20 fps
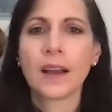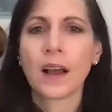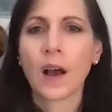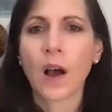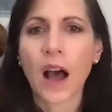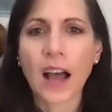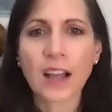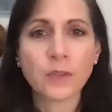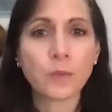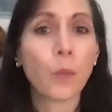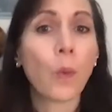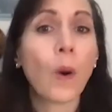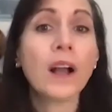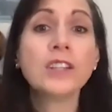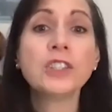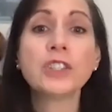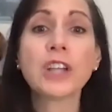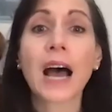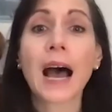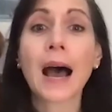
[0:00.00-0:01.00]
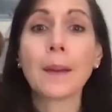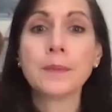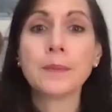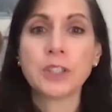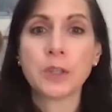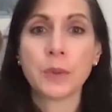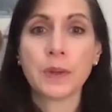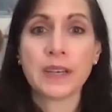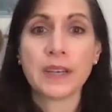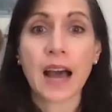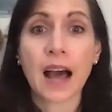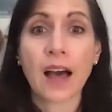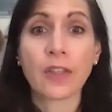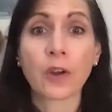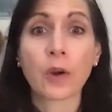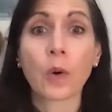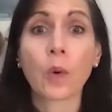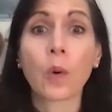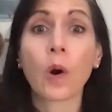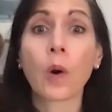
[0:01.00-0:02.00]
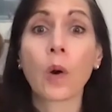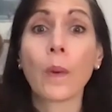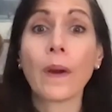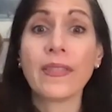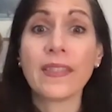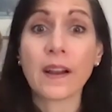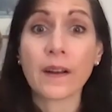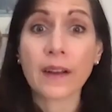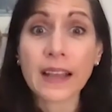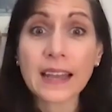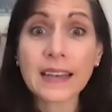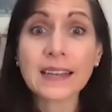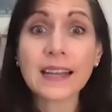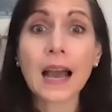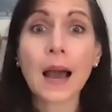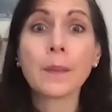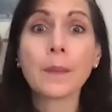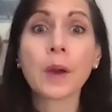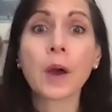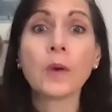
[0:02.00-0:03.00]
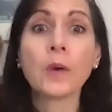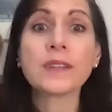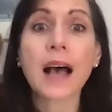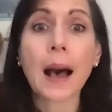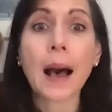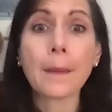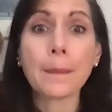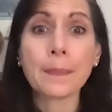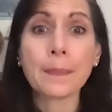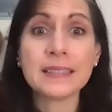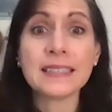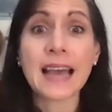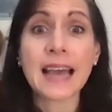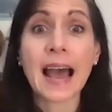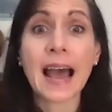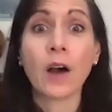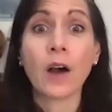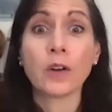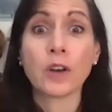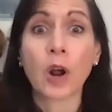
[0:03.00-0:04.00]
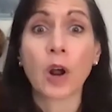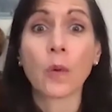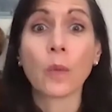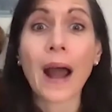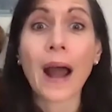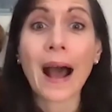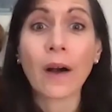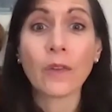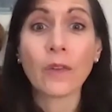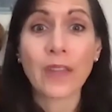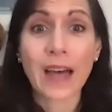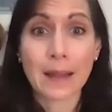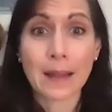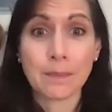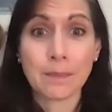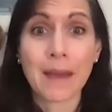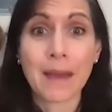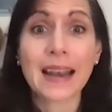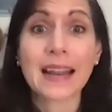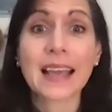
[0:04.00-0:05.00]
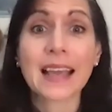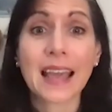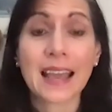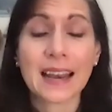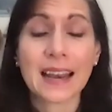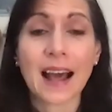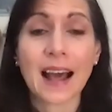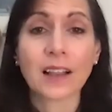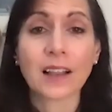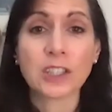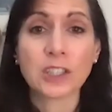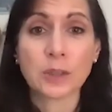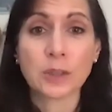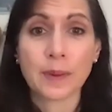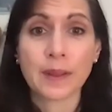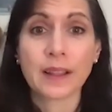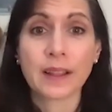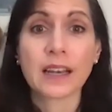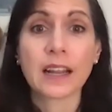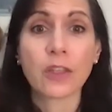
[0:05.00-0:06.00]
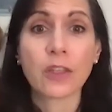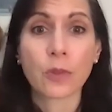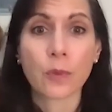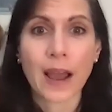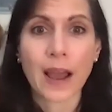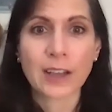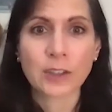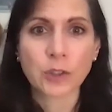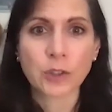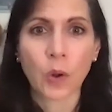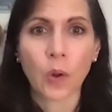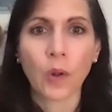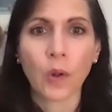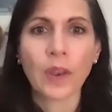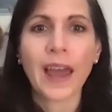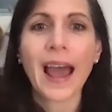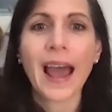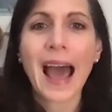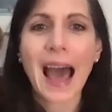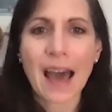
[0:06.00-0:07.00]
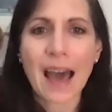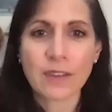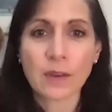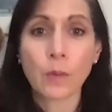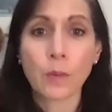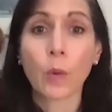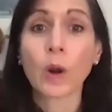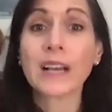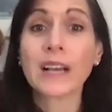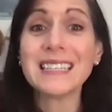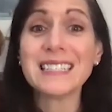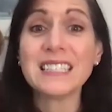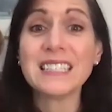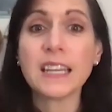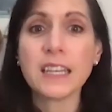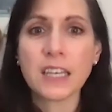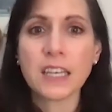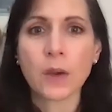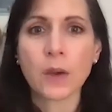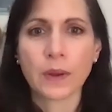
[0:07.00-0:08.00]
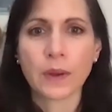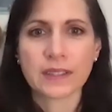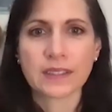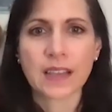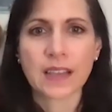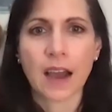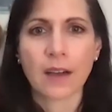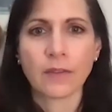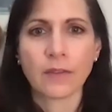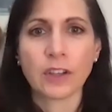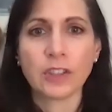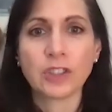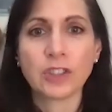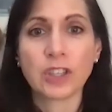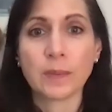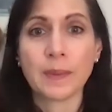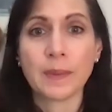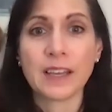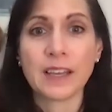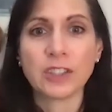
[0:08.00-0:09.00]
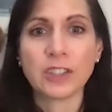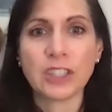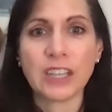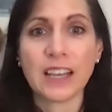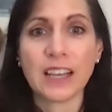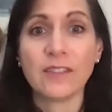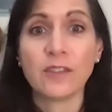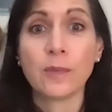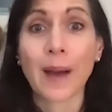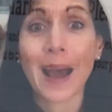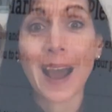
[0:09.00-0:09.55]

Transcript: a, one job to another or when their income goes up and down around that Medicaid eligibility threshold. Having more continuous coverage could be achieved by